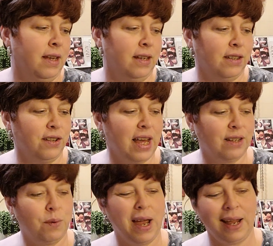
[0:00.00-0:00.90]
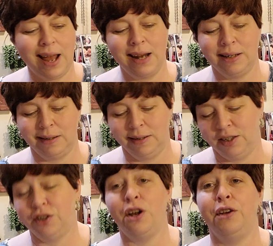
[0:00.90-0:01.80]
So that's why I kind of
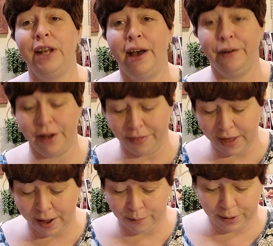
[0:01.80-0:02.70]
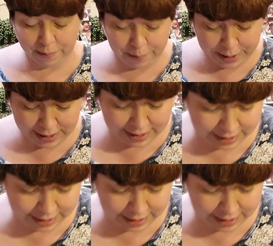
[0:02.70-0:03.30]
stalled out on that one. But